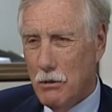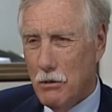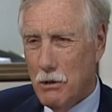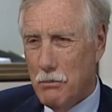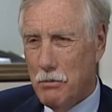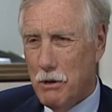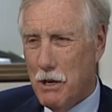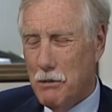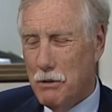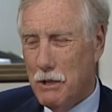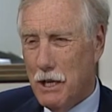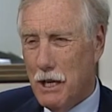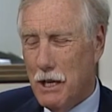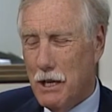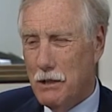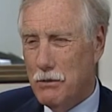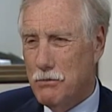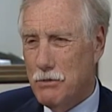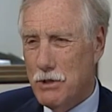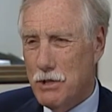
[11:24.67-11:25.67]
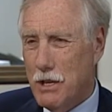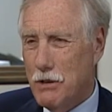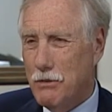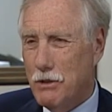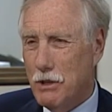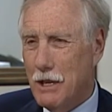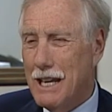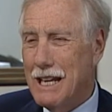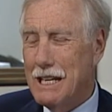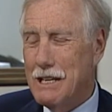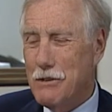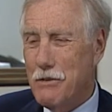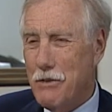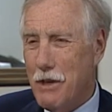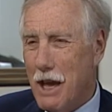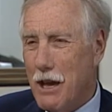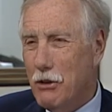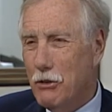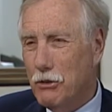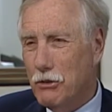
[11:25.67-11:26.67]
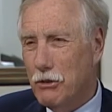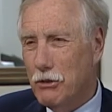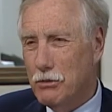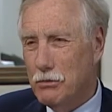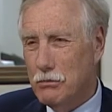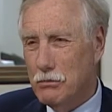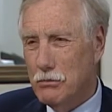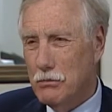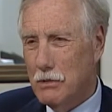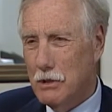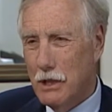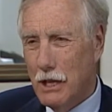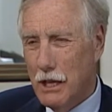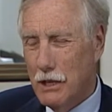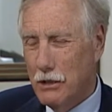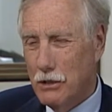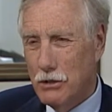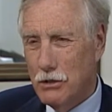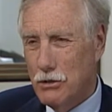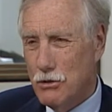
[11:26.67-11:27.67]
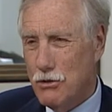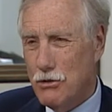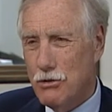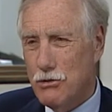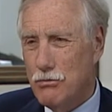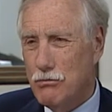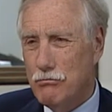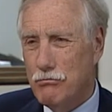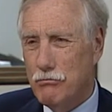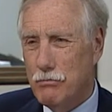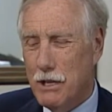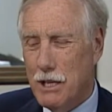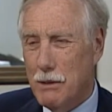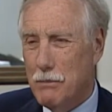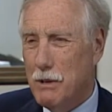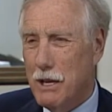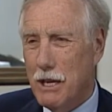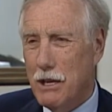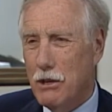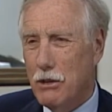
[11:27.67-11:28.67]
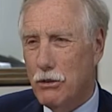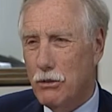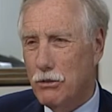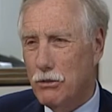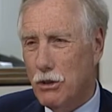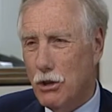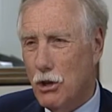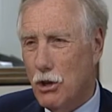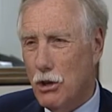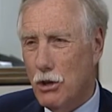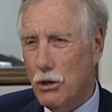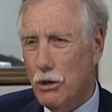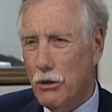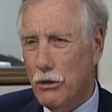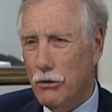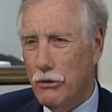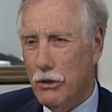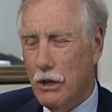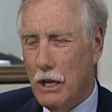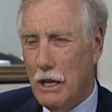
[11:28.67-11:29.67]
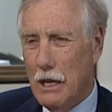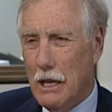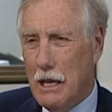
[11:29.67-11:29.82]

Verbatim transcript: We probably had seven or eight thousand letters, emails, calls,